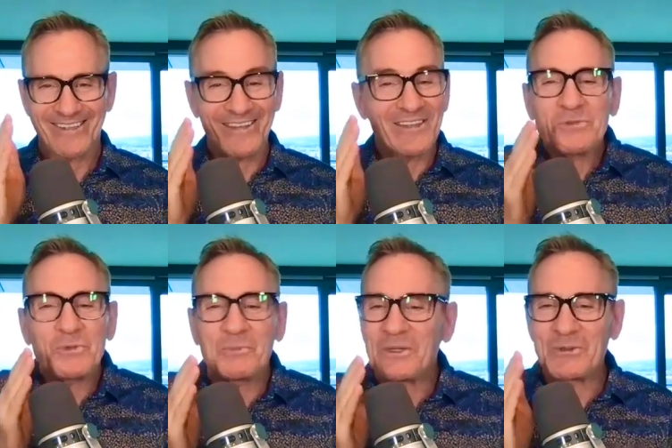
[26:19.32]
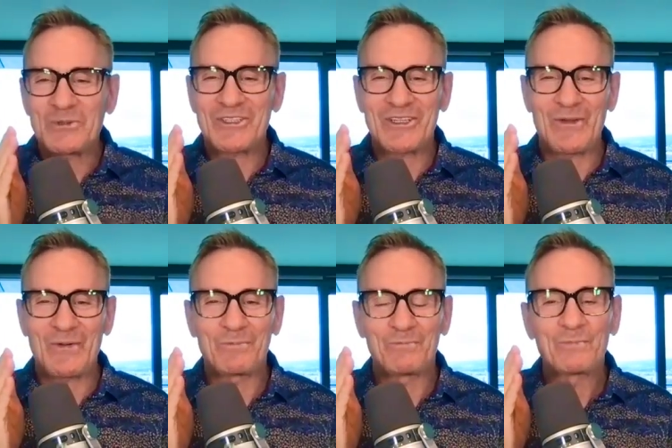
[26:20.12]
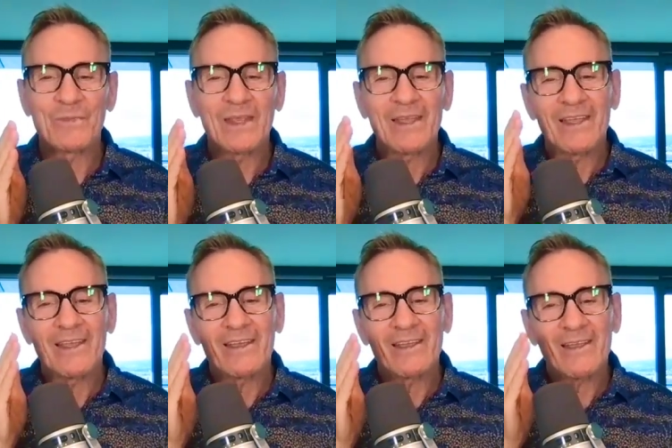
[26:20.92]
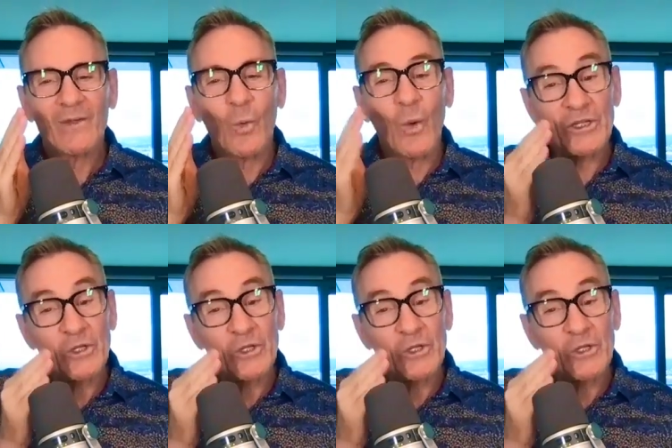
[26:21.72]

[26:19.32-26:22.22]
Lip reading: And this wouldn't be news to you. When